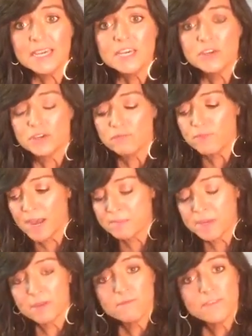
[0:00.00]
you can find
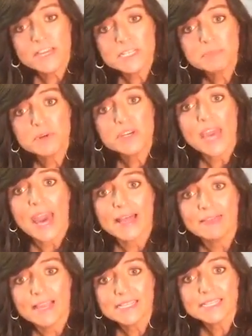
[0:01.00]
me on Facebook
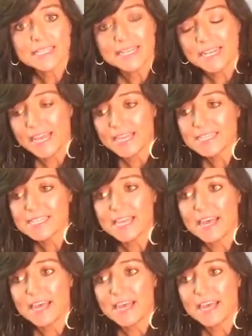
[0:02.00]
at Leslie Nance,